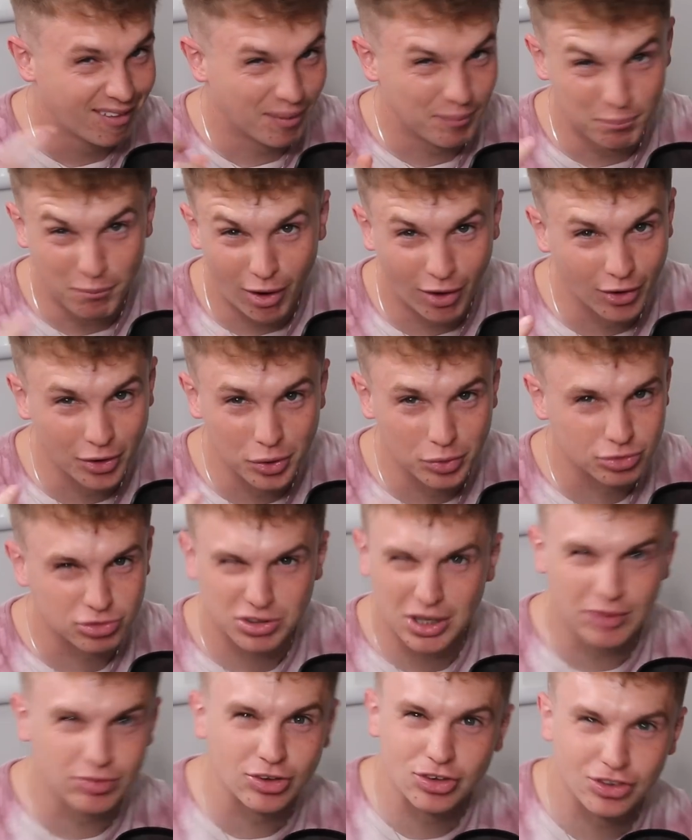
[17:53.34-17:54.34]
Morals,
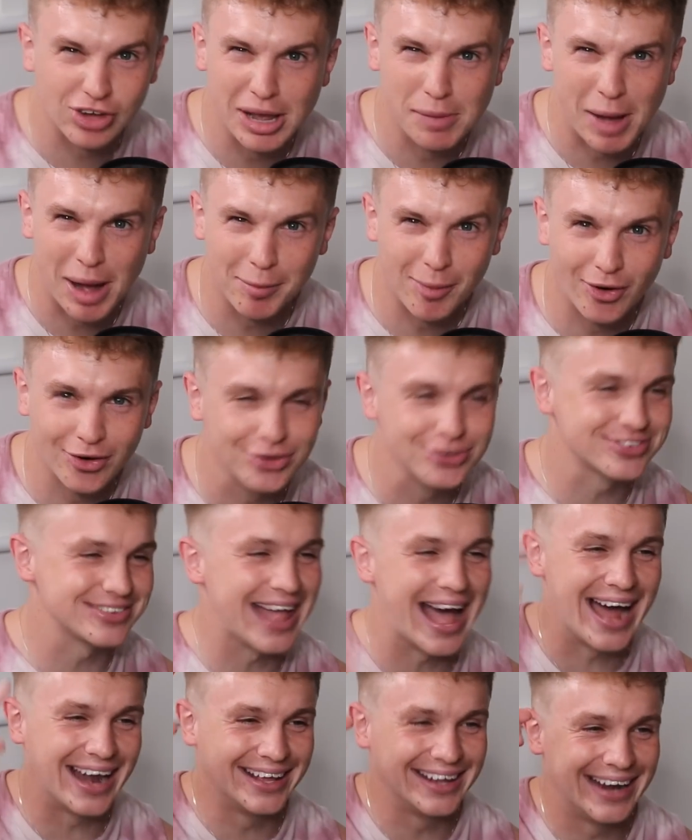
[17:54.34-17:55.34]
gives a shit about morals.
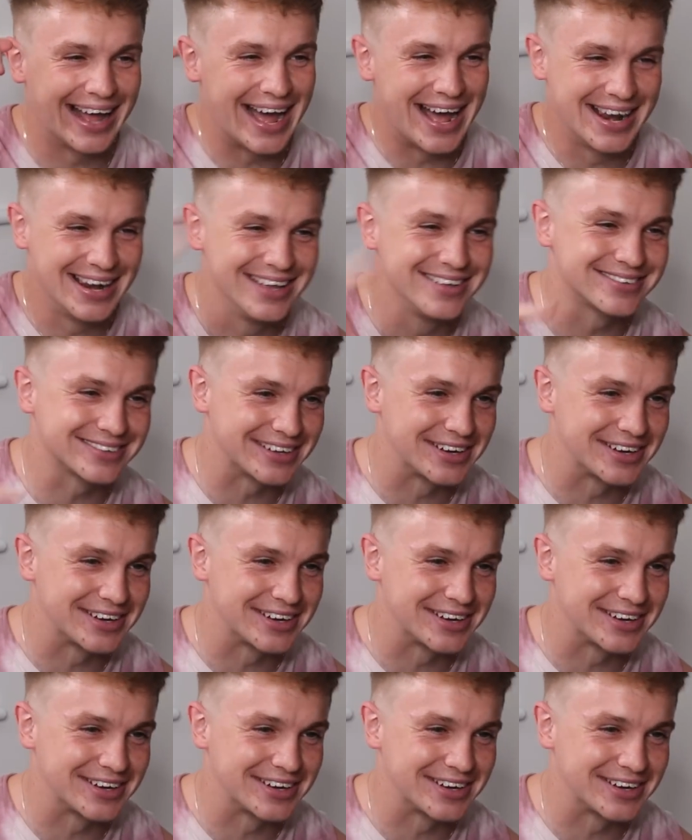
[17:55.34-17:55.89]
Nah. Listen,